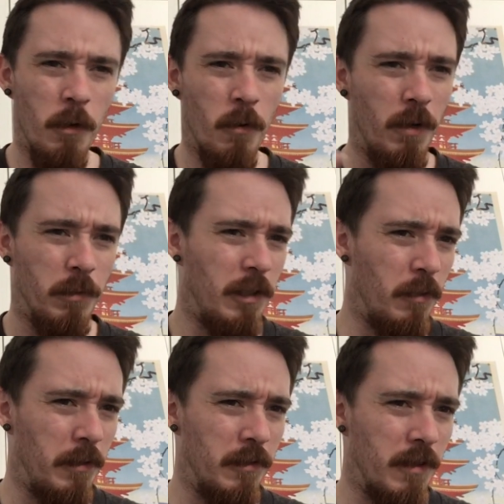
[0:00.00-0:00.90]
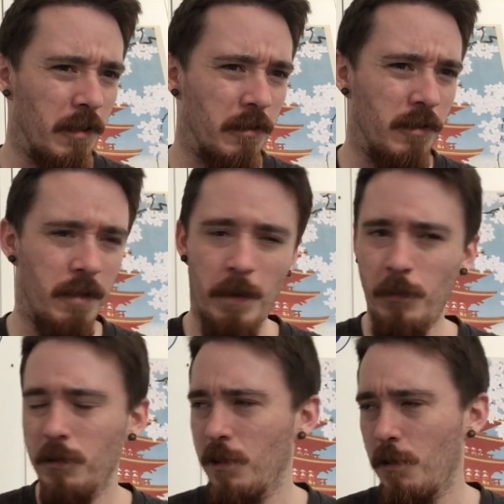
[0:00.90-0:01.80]
or it was Lewis Dunk's arm. I'm
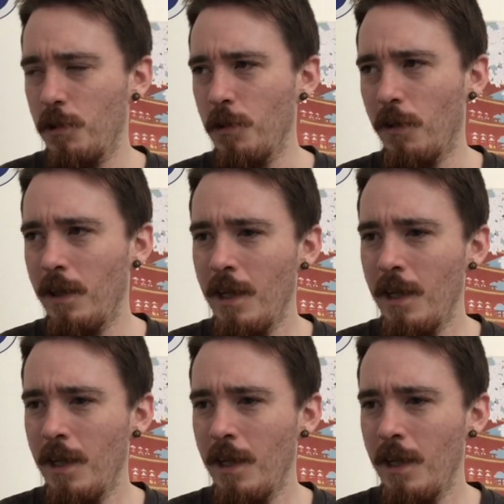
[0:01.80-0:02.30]
not so sure.